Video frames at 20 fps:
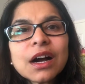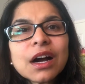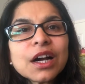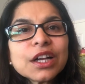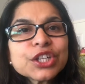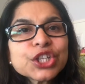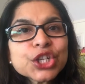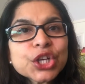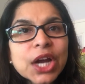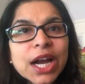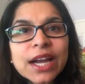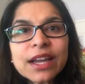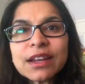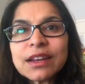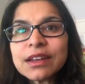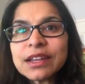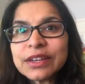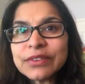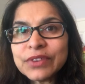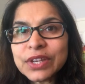a child
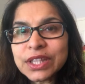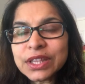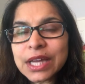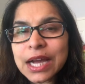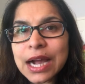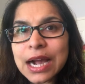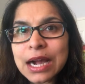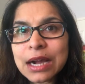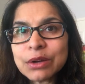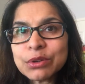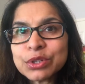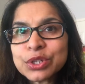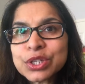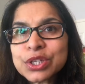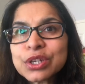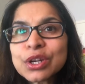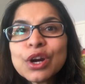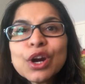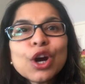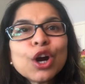leaving the
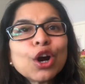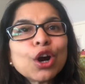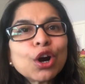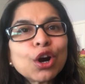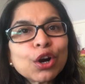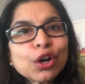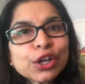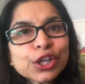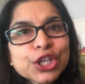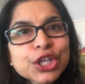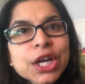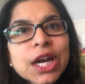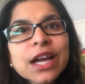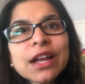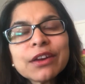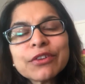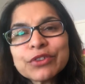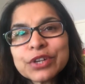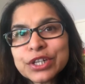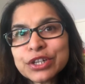house, or a
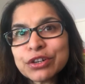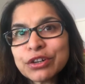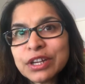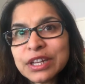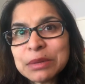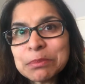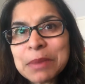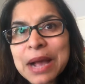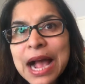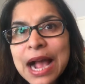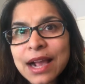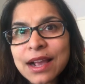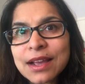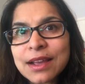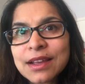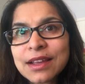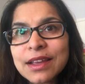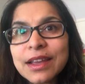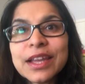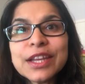child returning
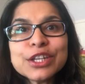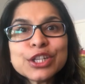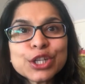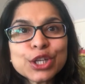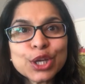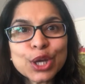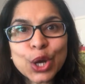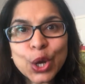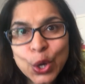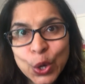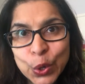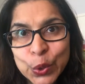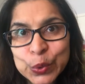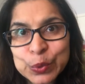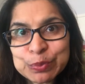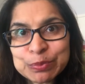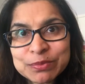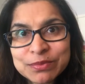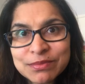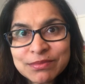back into your
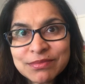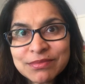home.